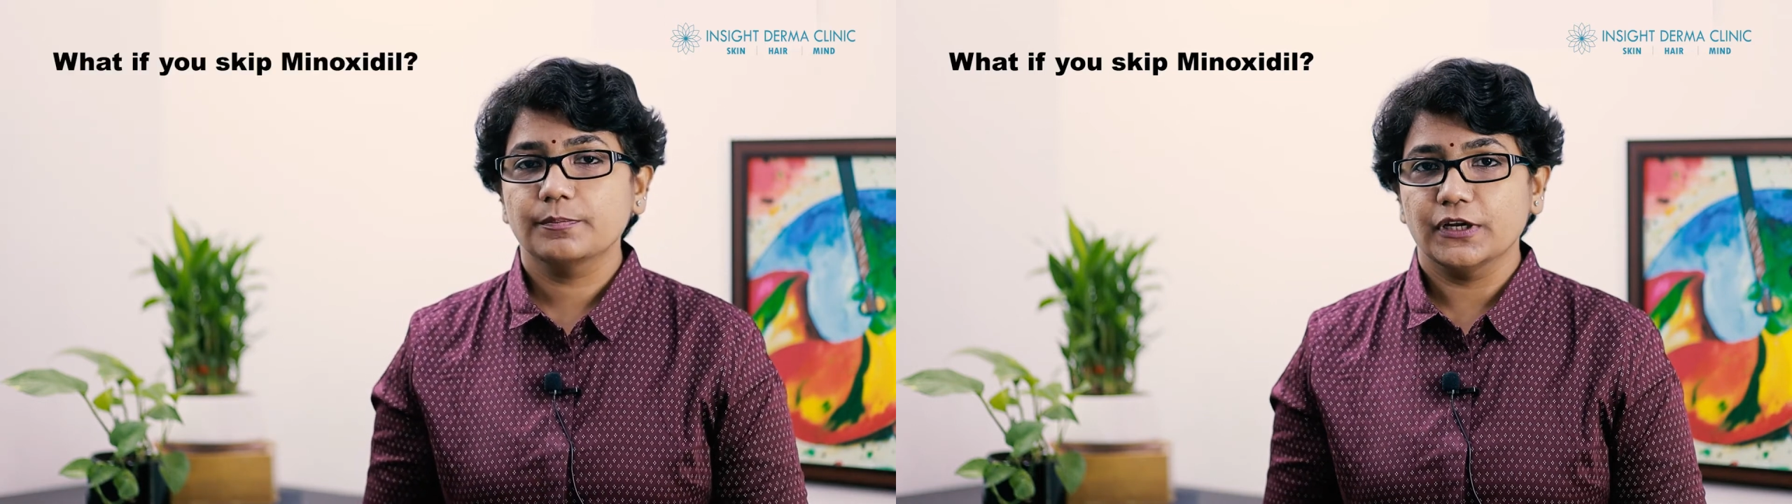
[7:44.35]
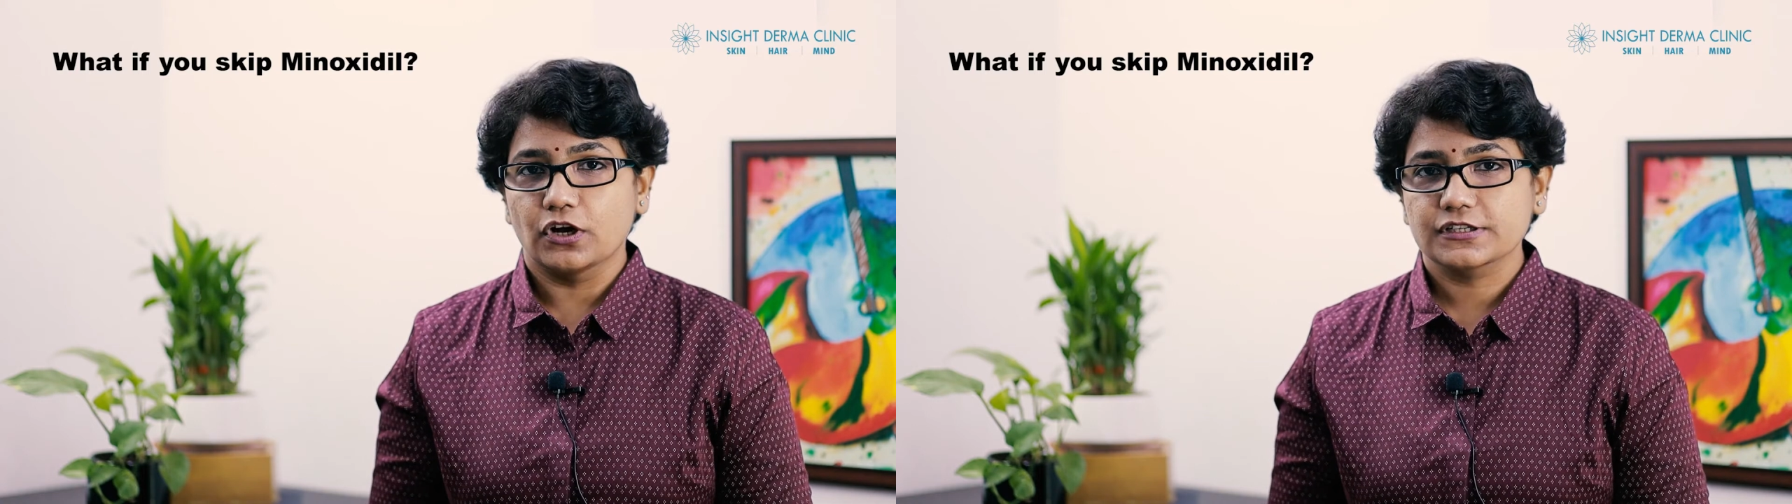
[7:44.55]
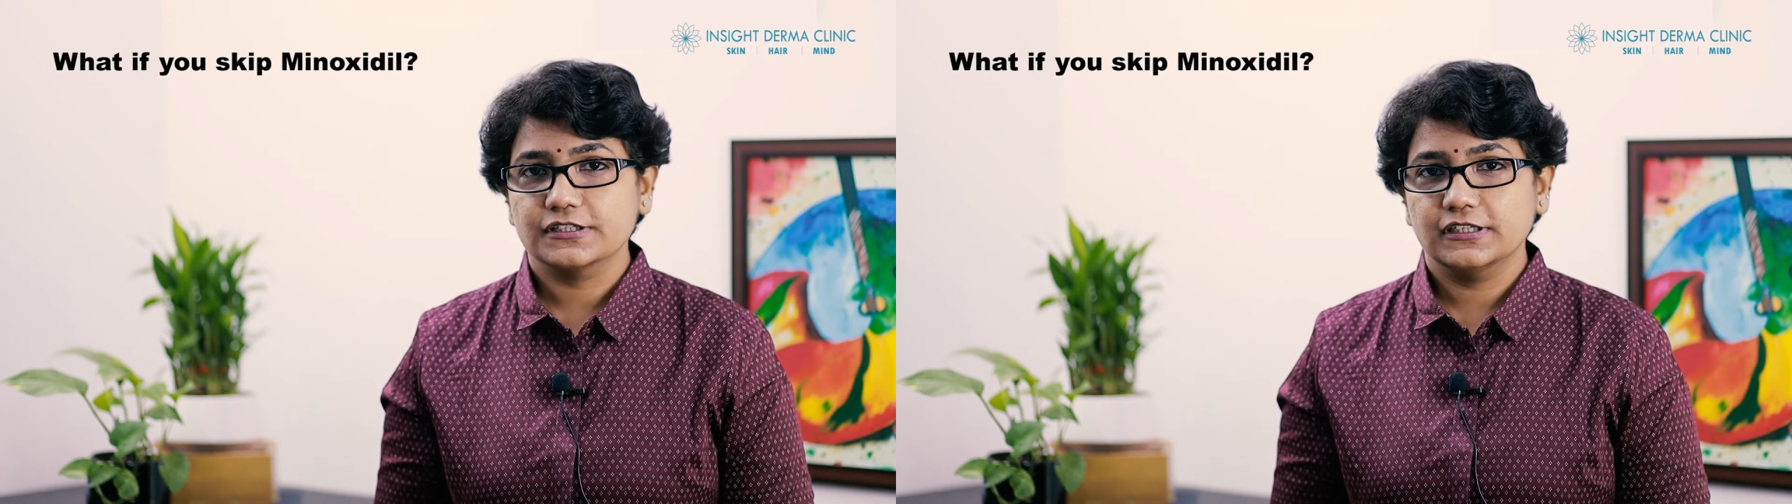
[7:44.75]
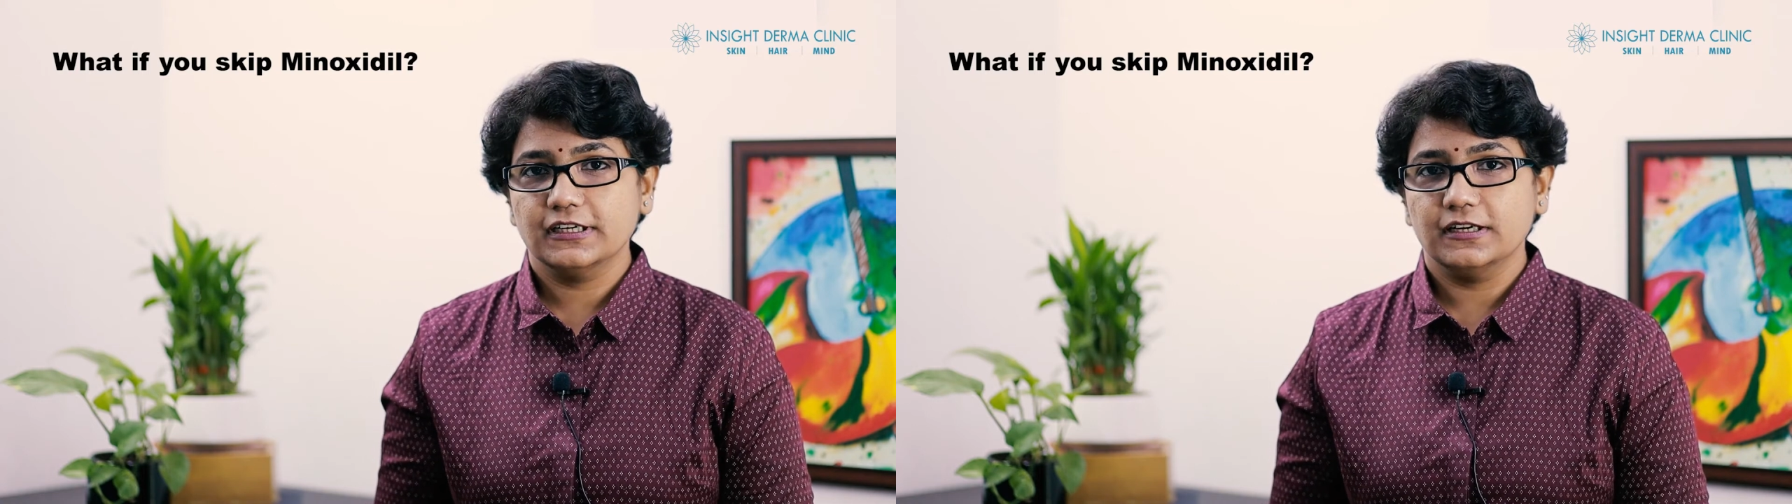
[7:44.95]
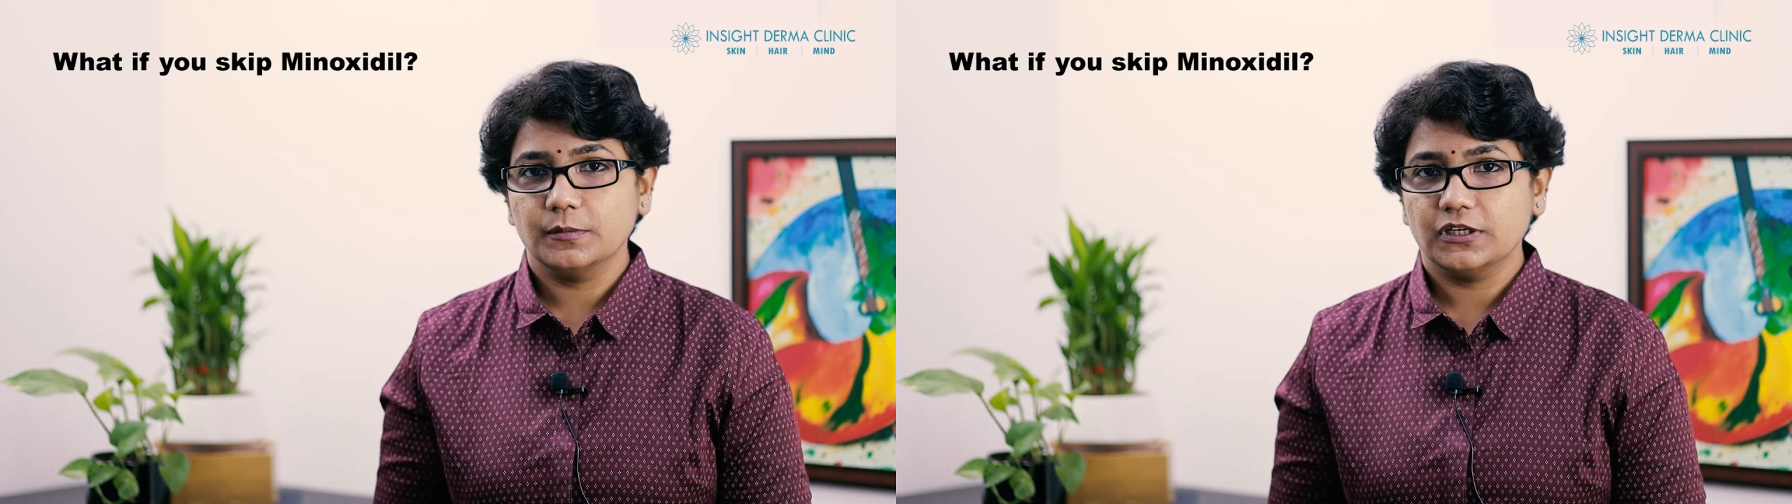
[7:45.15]
minoxidil
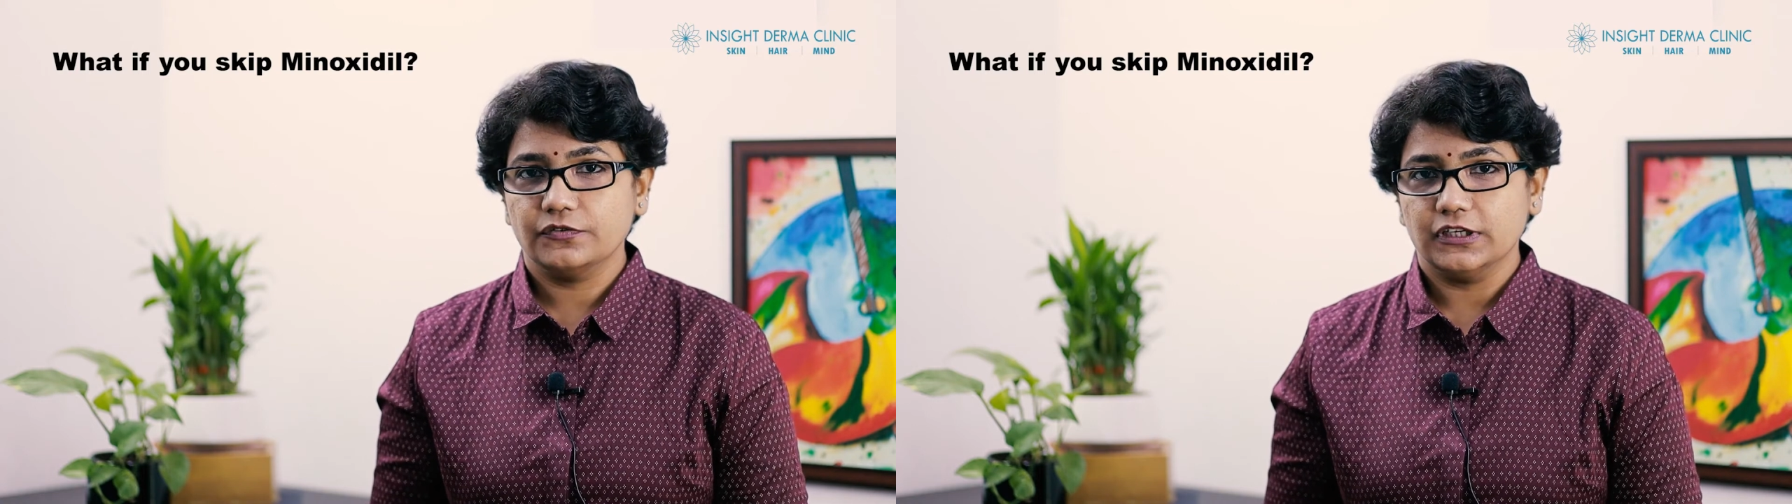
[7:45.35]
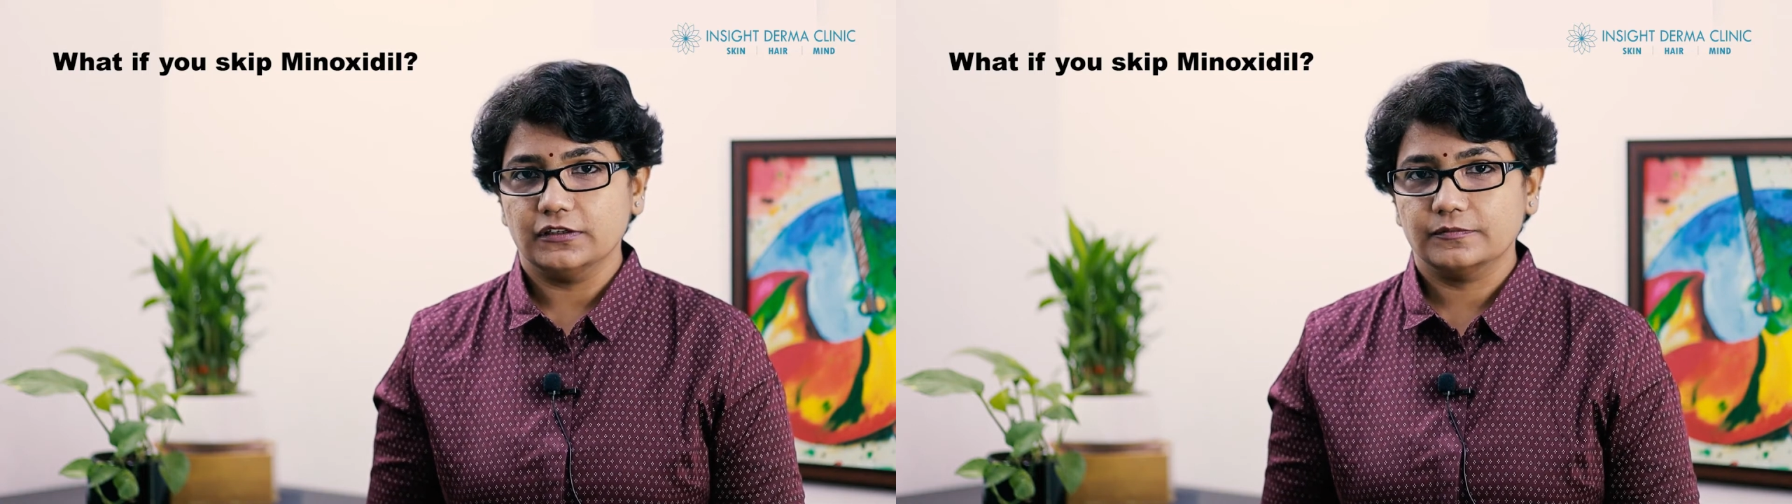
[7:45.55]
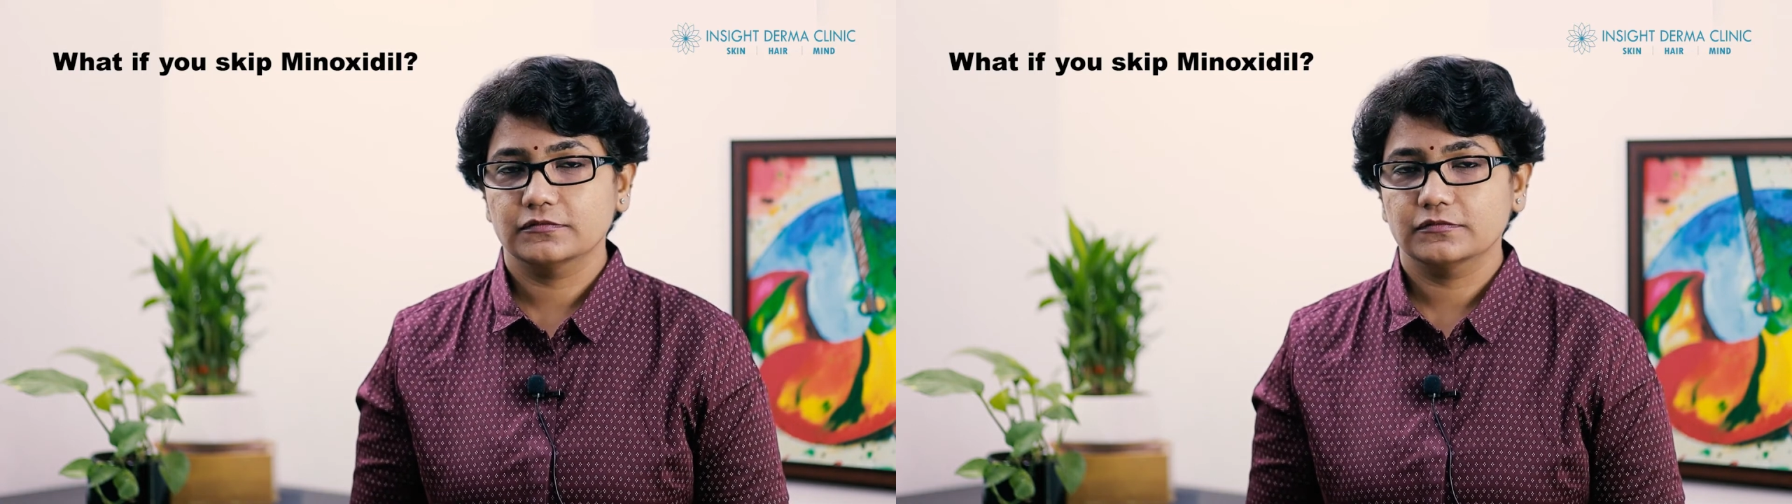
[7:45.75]
in between?